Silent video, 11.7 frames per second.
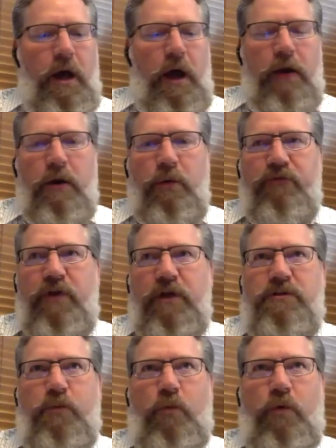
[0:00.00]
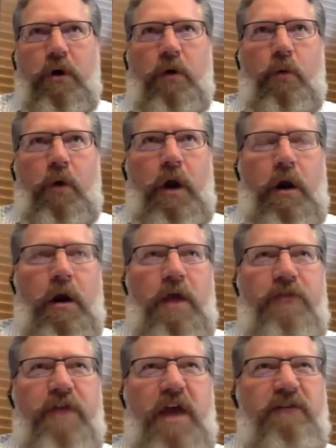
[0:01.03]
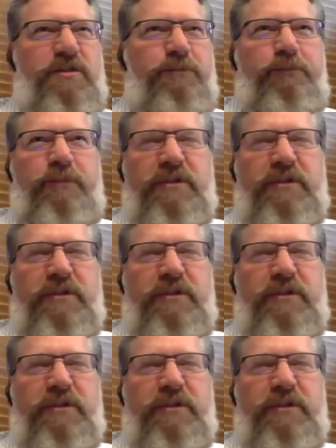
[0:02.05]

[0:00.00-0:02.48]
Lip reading: I know we've done some work where they have